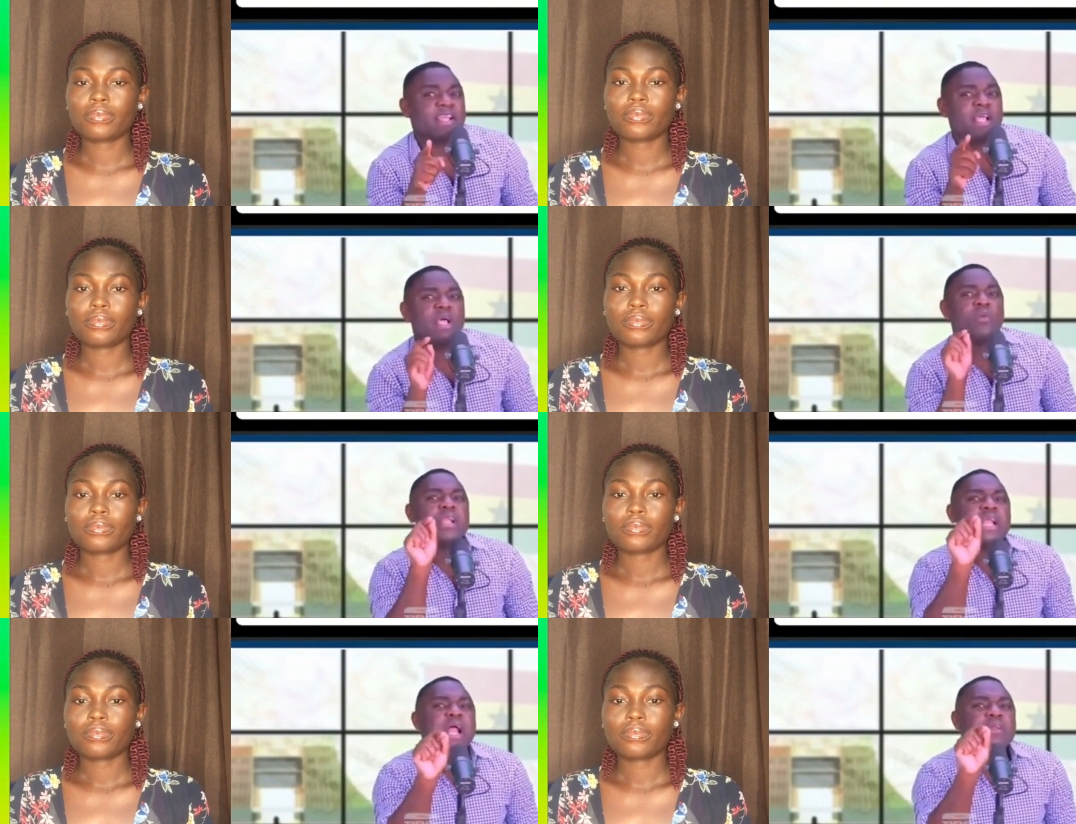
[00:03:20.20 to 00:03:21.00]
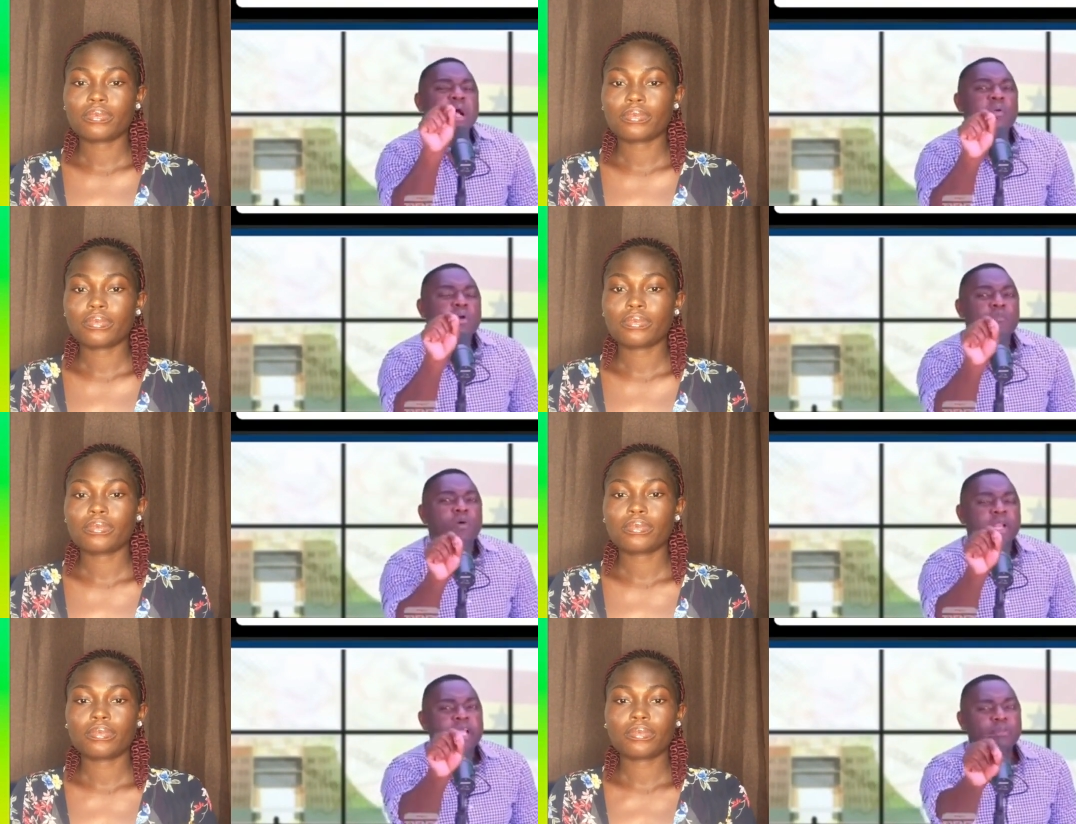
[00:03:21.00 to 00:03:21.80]
Speaker 1: when Anado Dankwa
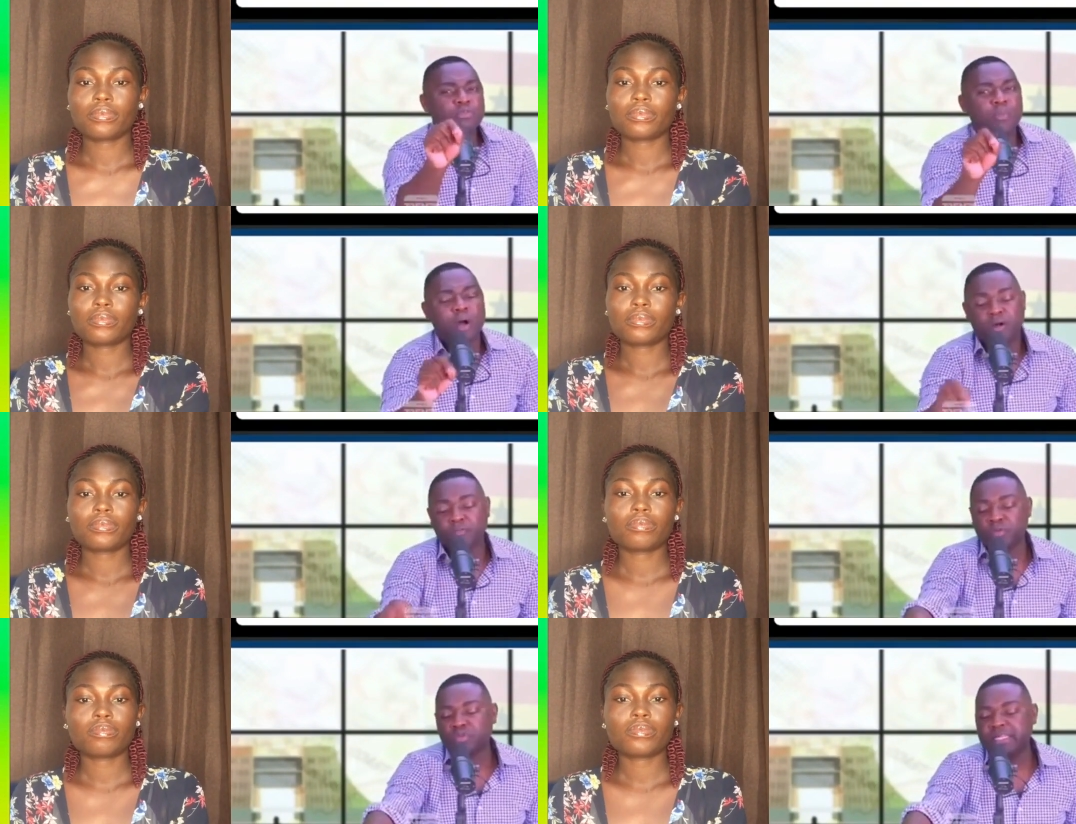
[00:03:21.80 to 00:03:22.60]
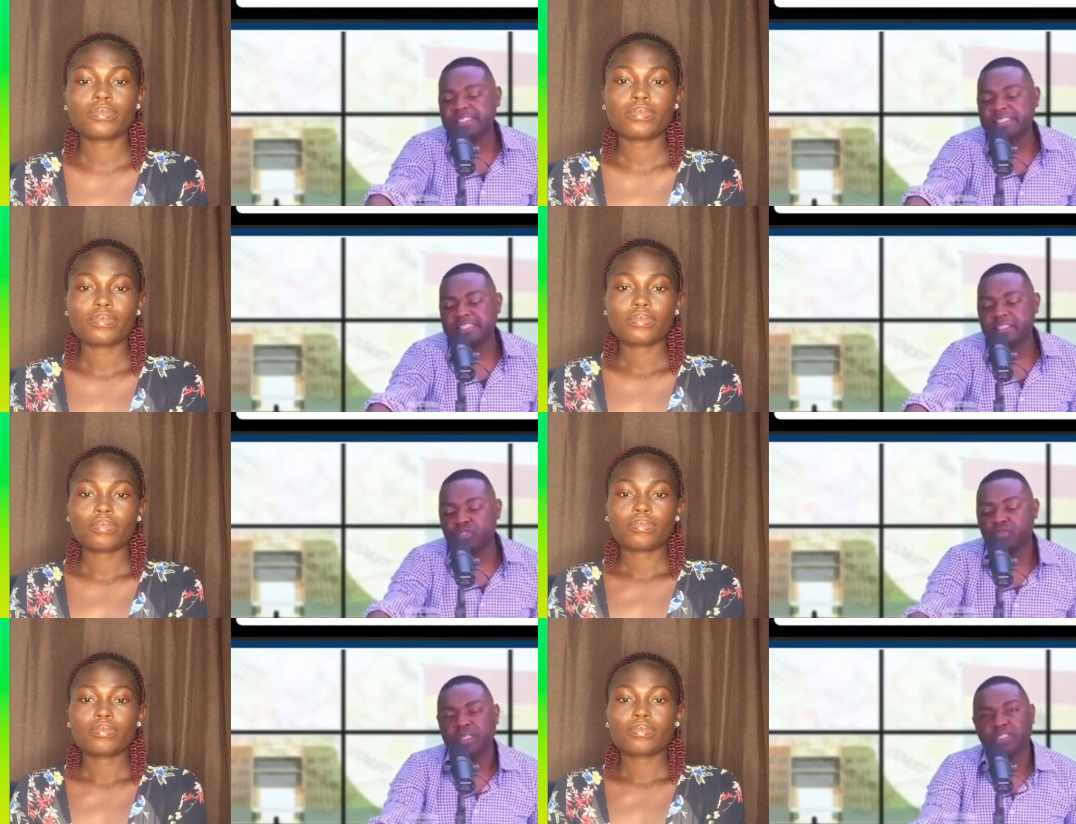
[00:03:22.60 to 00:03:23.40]
Akufo-Addo came to power from 2016 to
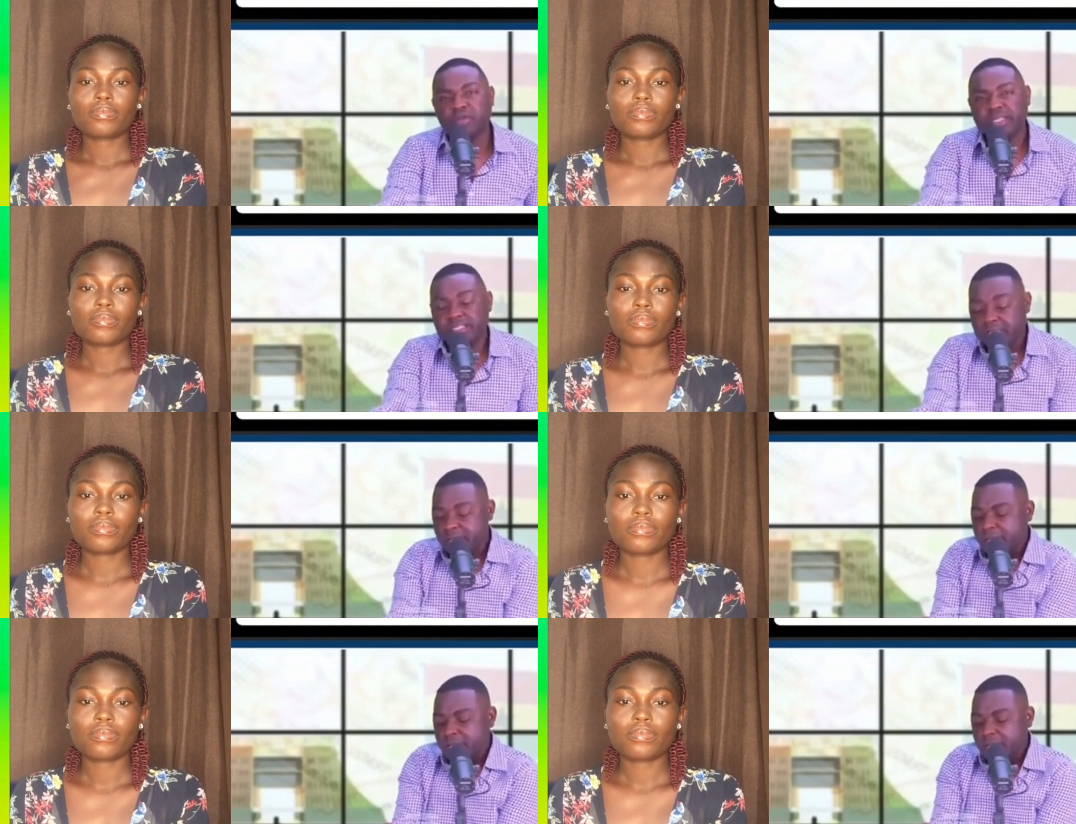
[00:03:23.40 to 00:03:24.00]
2020,